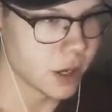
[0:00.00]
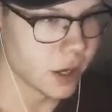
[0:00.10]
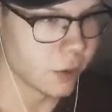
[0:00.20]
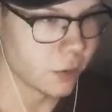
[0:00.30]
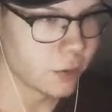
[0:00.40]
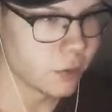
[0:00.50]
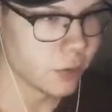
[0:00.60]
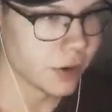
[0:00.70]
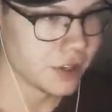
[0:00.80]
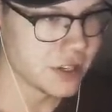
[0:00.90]
Oh, no.
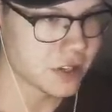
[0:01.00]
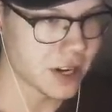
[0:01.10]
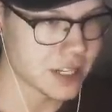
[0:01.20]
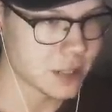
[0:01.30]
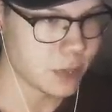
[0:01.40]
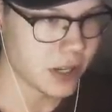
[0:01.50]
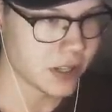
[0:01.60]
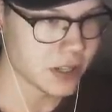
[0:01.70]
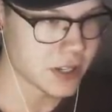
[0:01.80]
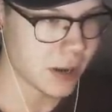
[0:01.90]
Well, at least they're not spinning
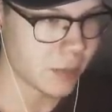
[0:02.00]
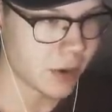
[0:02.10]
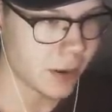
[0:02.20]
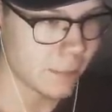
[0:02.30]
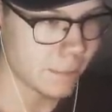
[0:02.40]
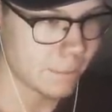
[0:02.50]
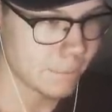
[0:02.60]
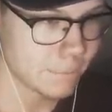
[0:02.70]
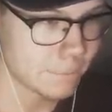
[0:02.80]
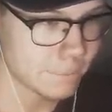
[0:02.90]
this time, right? Why do boot camps make
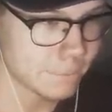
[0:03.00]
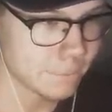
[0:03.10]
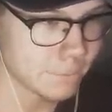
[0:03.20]
you do this? Like,